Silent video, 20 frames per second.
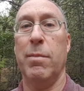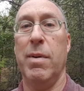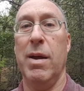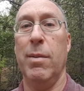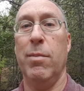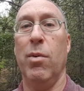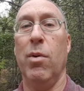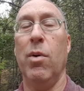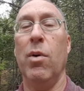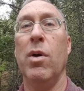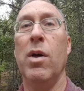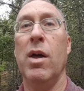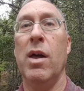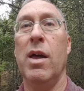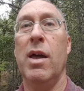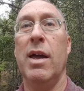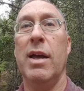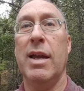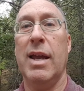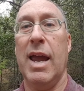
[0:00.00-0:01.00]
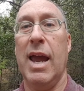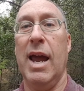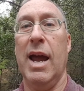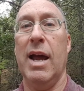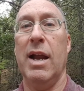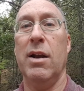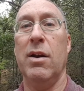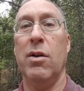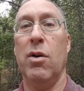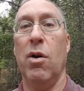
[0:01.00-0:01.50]
People
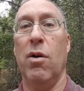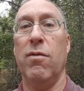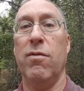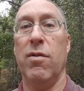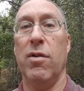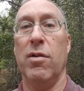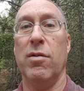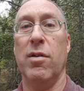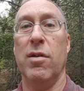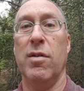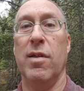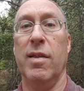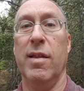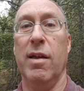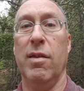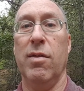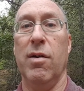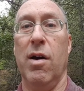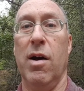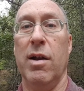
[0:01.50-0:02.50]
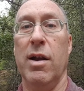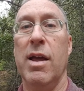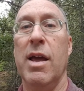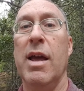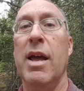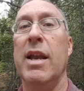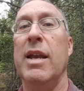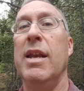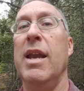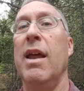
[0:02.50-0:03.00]
can go further than they thought.
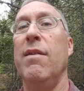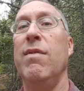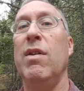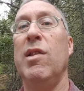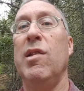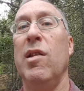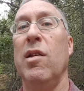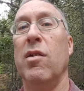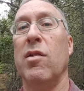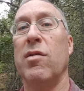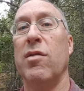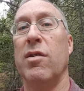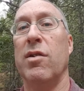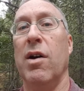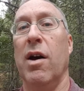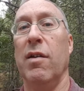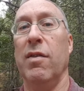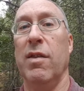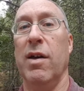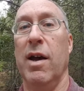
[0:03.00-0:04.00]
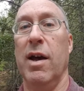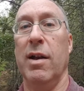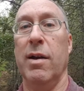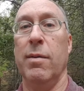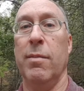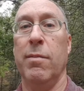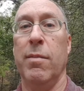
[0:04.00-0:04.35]
Navy SEALs are taught that.